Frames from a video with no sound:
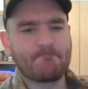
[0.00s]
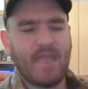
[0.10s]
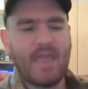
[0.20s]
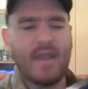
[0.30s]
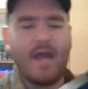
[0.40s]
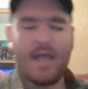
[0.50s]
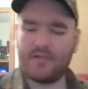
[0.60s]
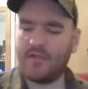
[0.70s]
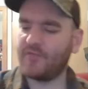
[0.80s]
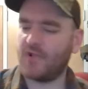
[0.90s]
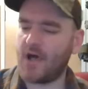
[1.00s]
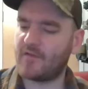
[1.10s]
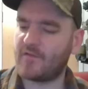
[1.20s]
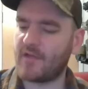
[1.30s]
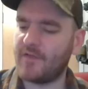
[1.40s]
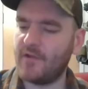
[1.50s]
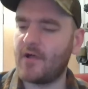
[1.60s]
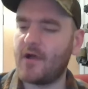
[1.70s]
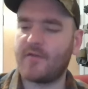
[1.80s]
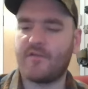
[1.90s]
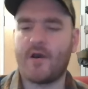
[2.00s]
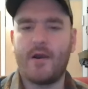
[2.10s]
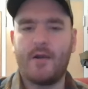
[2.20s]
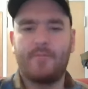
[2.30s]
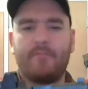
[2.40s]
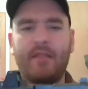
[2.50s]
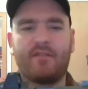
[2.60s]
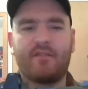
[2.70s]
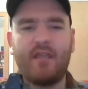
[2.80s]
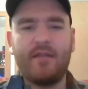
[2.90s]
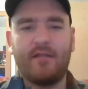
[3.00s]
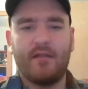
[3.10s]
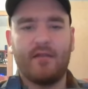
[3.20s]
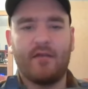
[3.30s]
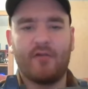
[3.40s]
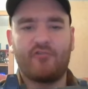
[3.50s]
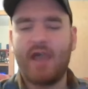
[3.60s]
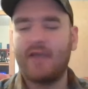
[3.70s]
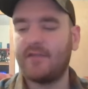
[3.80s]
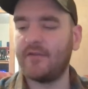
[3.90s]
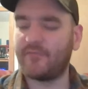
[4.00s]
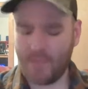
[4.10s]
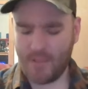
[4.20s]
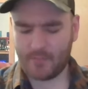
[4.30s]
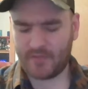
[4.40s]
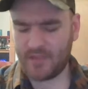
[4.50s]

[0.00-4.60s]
I love Glocks. I think Glocks are insanely attractive. But the